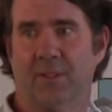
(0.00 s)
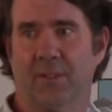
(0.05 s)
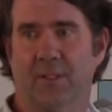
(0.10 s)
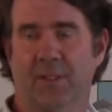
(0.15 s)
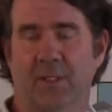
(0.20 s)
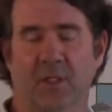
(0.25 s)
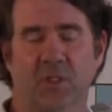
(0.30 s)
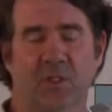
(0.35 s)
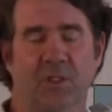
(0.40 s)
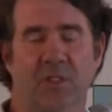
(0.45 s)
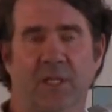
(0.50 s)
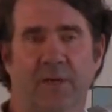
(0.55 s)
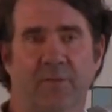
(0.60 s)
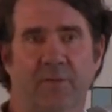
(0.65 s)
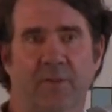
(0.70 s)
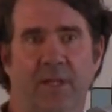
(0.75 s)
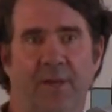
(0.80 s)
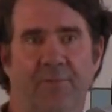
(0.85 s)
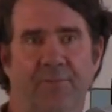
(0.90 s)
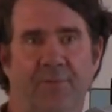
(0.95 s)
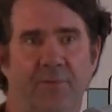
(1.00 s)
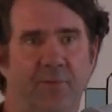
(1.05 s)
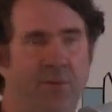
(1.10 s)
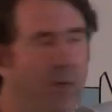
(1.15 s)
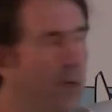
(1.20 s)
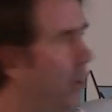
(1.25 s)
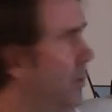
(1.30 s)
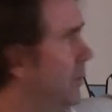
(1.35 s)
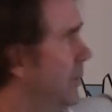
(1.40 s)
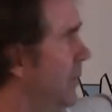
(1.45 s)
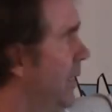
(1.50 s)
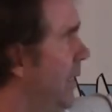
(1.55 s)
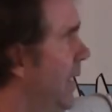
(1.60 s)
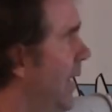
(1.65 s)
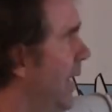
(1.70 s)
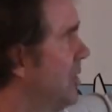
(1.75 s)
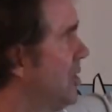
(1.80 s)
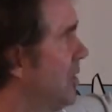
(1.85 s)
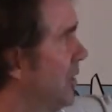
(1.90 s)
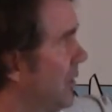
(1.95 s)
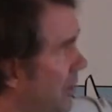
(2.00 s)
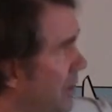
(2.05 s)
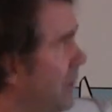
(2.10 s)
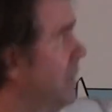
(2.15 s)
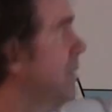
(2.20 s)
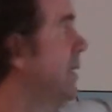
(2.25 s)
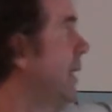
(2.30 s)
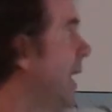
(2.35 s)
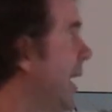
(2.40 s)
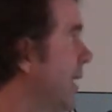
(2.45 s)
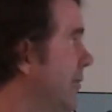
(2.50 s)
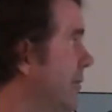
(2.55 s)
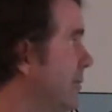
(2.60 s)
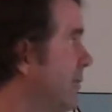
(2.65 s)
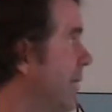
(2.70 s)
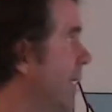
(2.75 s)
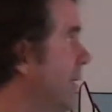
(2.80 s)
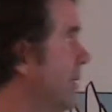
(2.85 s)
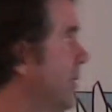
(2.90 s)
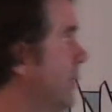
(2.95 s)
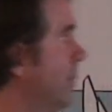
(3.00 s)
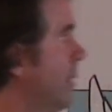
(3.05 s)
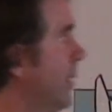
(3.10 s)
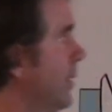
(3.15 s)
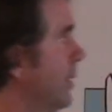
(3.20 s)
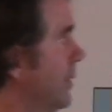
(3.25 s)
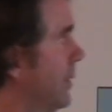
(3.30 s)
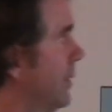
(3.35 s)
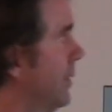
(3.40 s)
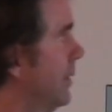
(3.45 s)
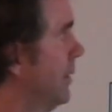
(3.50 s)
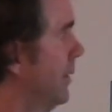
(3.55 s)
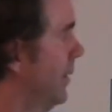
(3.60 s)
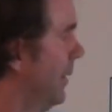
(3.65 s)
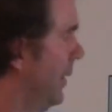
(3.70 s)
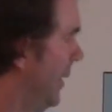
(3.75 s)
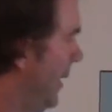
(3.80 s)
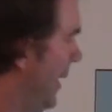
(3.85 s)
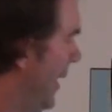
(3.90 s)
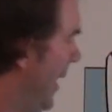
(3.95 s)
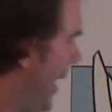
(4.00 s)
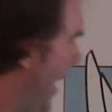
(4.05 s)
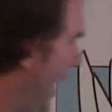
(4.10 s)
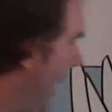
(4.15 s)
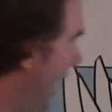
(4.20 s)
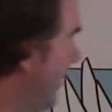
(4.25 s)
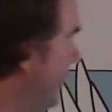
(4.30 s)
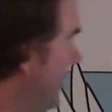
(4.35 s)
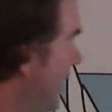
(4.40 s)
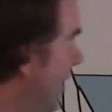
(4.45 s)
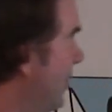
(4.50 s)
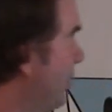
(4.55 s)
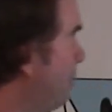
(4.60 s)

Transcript: Because she never left the zone, and she clearly hasn't rounded the mark. At this